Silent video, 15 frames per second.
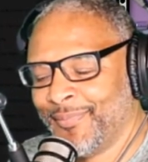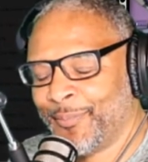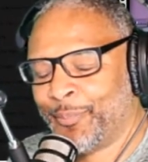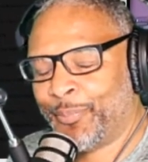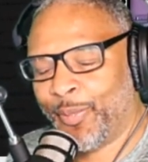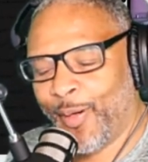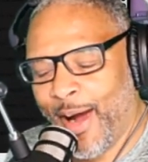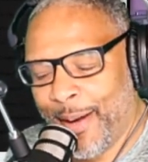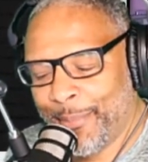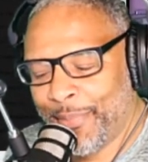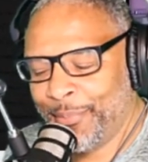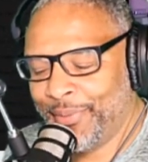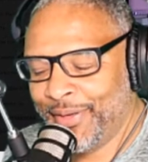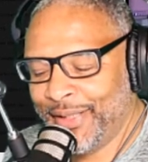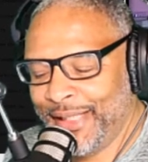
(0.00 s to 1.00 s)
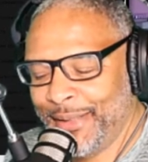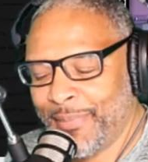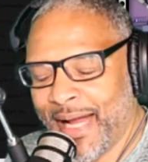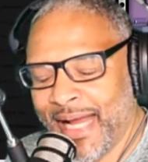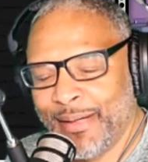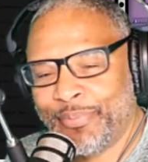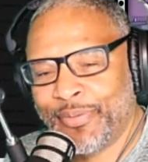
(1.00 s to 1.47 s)
Probably
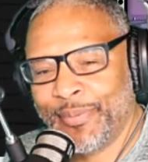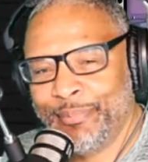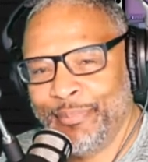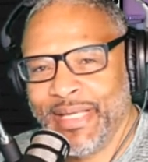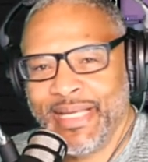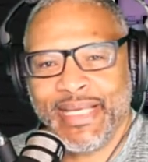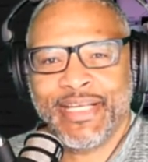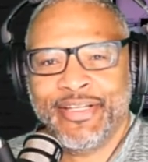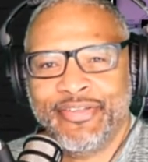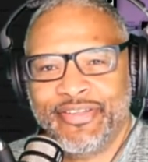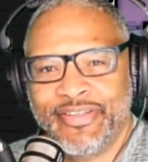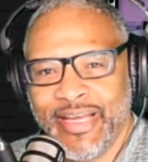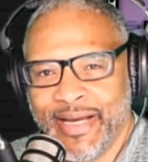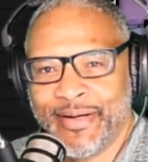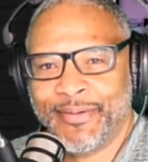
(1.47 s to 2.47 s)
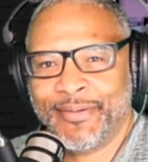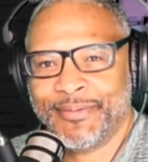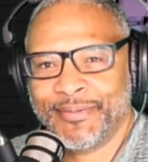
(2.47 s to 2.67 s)
might put me in jail.